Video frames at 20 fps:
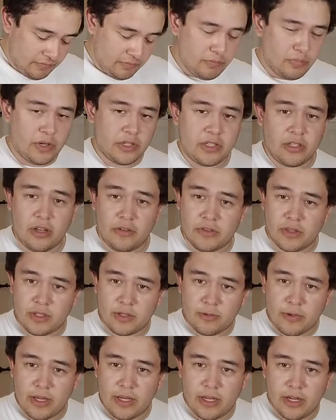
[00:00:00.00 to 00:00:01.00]
brushing off the
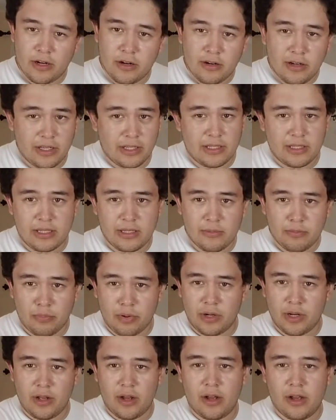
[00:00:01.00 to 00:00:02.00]
sweat here. It's
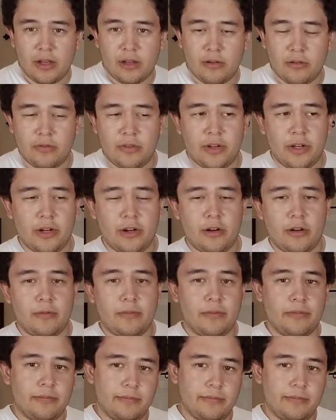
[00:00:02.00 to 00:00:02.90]
pretty hot over here